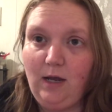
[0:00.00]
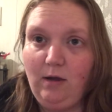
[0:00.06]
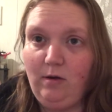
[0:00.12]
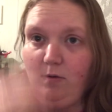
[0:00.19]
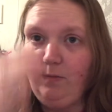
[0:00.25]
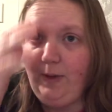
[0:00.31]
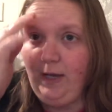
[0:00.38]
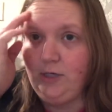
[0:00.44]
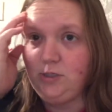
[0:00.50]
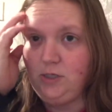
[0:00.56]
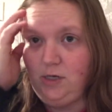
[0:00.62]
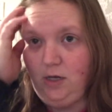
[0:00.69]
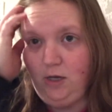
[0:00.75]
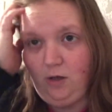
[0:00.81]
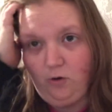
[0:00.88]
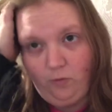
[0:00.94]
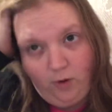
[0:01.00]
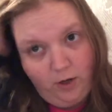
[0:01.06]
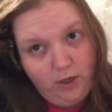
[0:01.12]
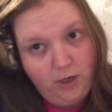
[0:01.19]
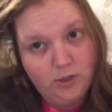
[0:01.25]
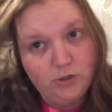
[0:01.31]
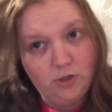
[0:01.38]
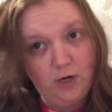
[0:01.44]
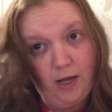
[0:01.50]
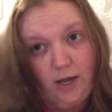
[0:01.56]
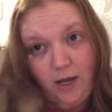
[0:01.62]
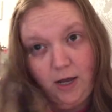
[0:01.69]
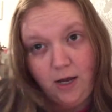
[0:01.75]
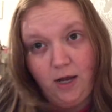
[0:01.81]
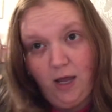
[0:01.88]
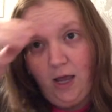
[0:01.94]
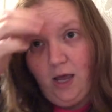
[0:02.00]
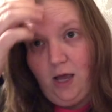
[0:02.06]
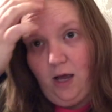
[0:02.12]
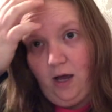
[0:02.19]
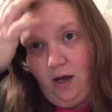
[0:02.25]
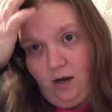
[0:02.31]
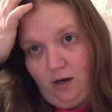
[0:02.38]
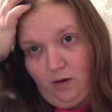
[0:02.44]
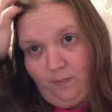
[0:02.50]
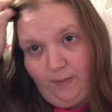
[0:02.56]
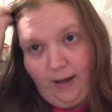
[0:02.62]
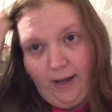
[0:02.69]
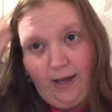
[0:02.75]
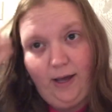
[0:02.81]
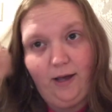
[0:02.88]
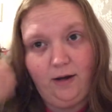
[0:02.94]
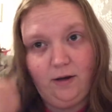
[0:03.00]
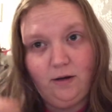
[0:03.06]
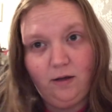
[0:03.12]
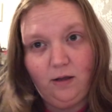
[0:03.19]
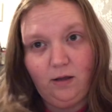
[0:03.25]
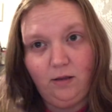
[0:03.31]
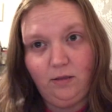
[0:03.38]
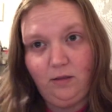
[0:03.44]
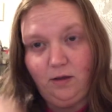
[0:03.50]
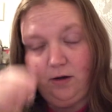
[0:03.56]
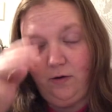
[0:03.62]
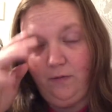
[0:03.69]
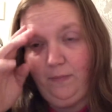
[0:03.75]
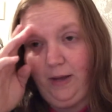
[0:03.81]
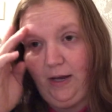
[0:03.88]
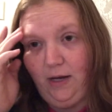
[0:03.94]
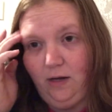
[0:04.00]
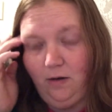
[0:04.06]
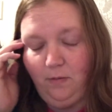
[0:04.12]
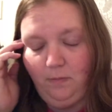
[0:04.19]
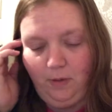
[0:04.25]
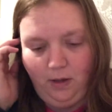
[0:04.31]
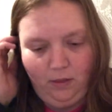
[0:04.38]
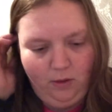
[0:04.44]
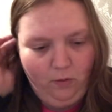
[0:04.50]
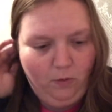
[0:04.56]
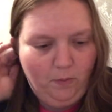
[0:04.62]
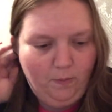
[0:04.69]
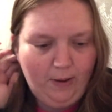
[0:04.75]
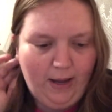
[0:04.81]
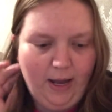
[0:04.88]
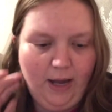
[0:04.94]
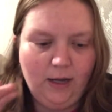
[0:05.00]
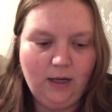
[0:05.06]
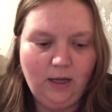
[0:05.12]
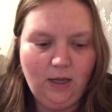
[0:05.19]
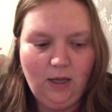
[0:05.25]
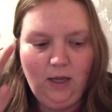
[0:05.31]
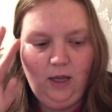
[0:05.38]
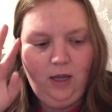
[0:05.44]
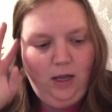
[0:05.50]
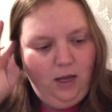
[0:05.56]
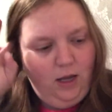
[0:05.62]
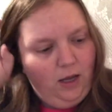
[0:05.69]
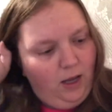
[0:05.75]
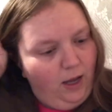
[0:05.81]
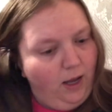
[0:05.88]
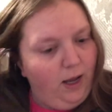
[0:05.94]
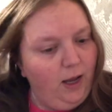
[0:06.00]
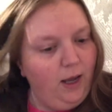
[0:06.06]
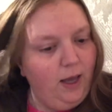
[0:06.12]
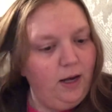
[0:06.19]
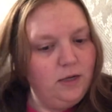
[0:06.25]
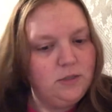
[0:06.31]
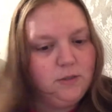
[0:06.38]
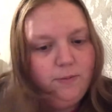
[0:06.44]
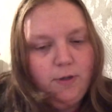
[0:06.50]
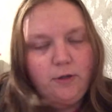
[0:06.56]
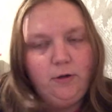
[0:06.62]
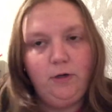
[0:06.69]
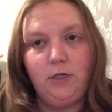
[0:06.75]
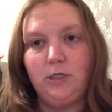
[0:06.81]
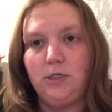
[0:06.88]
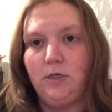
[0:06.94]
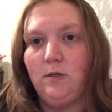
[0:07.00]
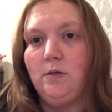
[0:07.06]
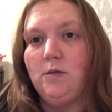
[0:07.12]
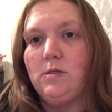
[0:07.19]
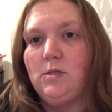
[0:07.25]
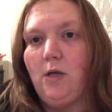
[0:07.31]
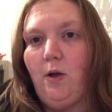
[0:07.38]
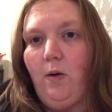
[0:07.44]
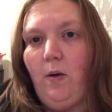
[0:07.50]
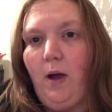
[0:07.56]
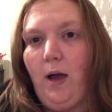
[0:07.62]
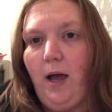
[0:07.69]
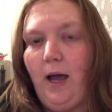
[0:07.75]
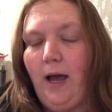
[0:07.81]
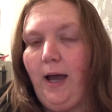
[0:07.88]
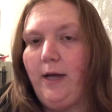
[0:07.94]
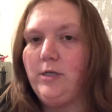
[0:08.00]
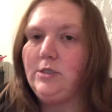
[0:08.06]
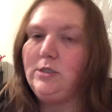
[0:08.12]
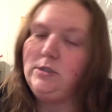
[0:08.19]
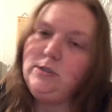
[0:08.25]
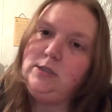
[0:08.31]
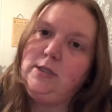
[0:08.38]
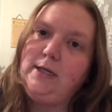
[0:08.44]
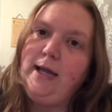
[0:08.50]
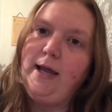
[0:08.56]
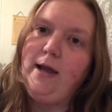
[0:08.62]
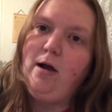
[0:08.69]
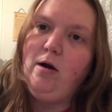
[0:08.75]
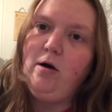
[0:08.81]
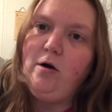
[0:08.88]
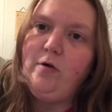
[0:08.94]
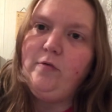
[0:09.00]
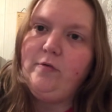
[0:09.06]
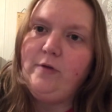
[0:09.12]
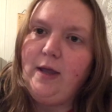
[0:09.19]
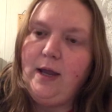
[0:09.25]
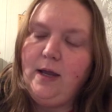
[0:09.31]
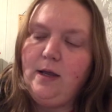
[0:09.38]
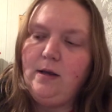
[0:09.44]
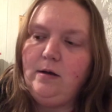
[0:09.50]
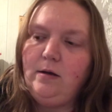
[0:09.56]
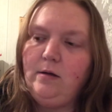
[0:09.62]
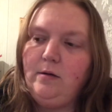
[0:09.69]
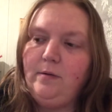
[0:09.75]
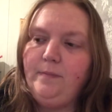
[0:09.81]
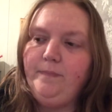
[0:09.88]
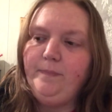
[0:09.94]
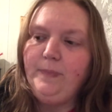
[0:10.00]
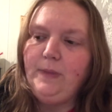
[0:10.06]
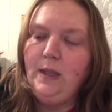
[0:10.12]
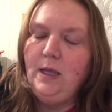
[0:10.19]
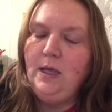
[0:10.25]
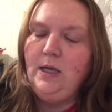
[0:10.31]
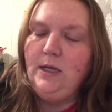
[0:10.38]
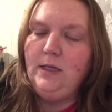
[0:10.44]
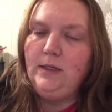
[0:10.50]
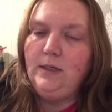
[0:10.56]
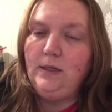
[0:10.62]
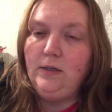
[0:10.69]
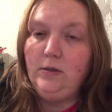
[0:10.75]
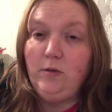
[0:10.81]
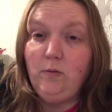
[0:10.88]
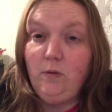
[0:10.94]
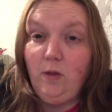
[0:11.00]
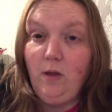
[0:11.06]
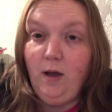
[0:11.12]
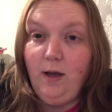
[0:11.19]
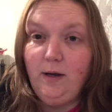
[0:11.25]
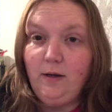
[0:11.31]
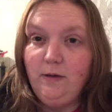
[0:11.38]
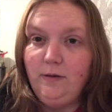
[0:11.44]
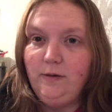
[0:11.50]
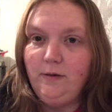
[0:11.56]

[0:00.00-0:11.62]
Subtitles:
I actually didn't go to work yesterday. I had a lot of pain in my lower back and some other issues, so I actually took the day off and didn't do a lot.